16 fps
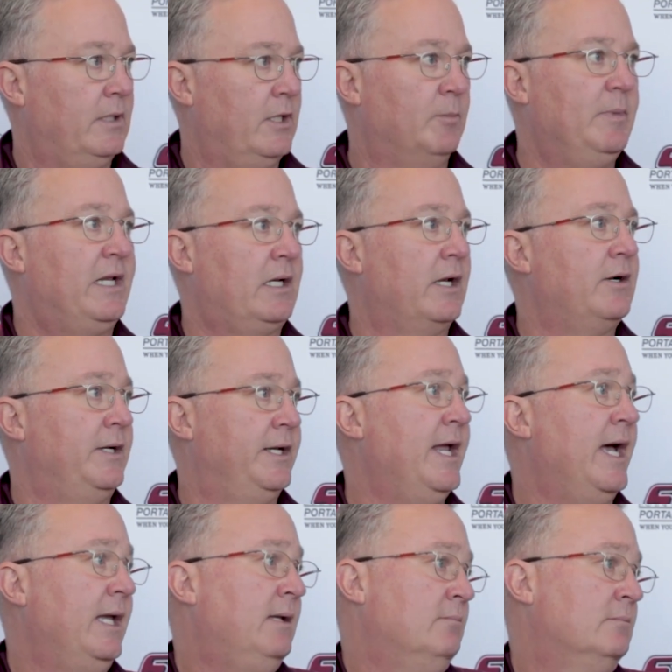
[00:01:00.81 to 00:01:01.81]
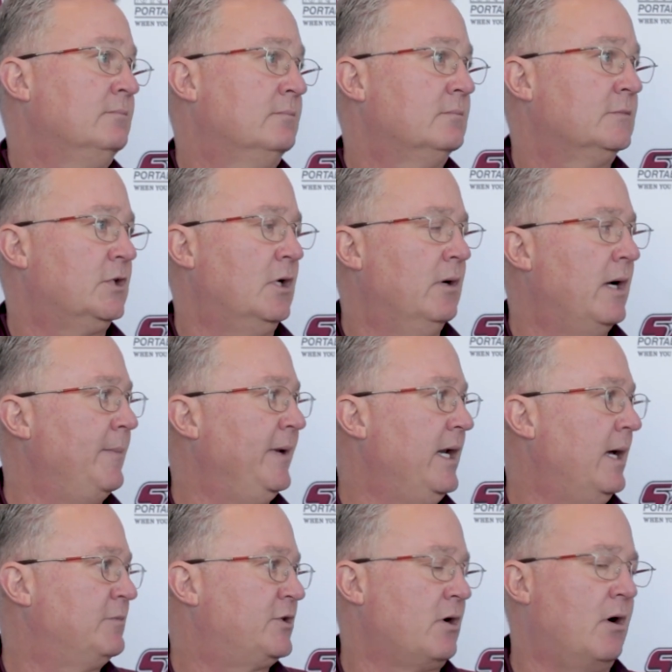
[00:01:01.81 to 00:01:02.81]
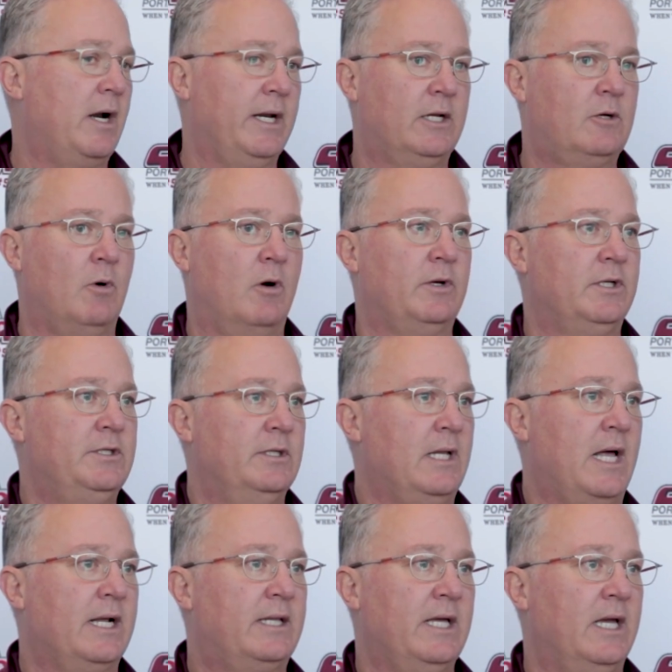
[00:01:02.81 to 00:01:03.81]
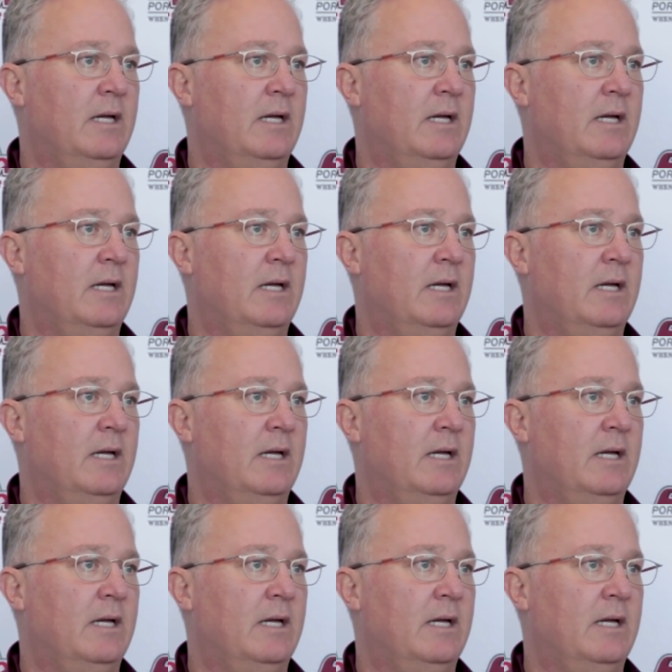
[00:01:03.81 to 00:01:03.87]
he'll be cleared today. So, I mean, I'm sorry he quoted you like